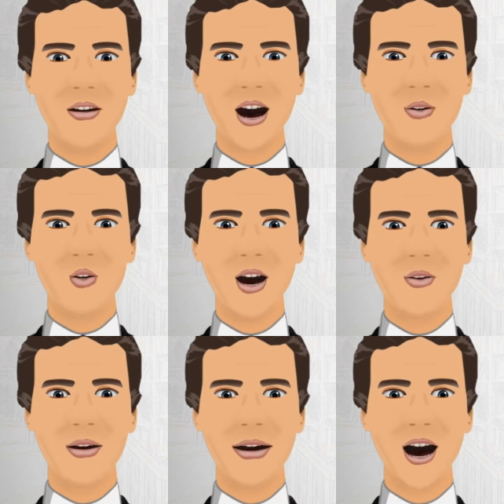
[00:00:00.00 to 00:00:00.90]
but
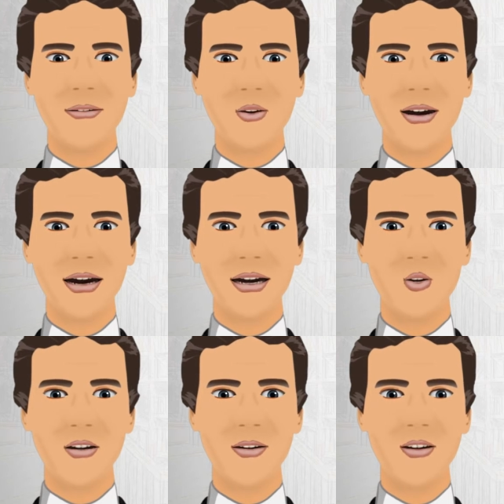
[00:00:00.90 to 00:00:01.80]
just for the
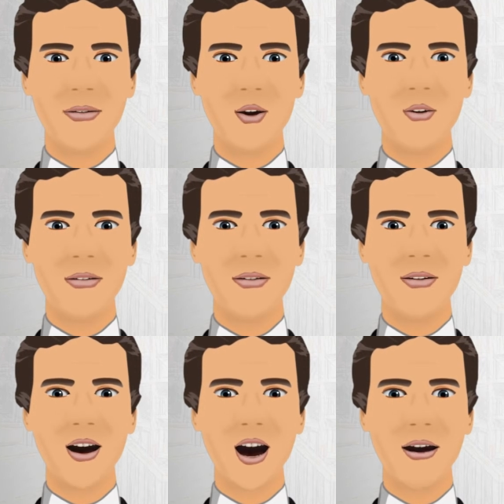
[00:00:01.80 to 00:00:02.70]
domestic market,
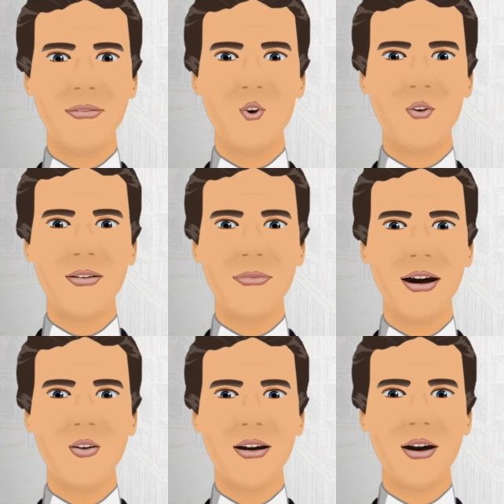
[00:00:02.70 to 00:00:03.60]
not for any
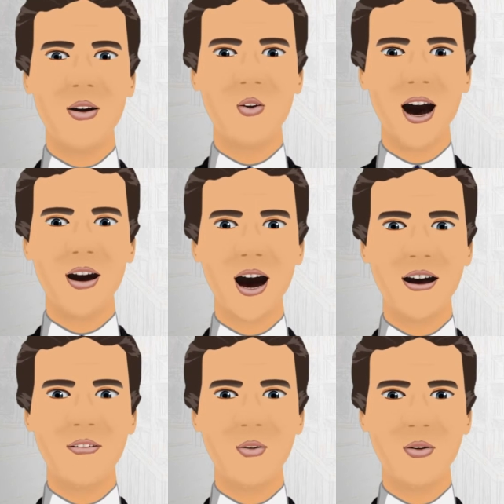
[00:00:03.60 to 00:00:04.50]
international
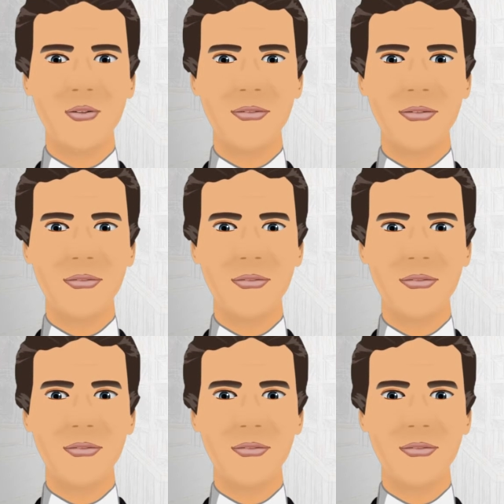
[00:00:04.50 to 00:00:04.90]
coverage.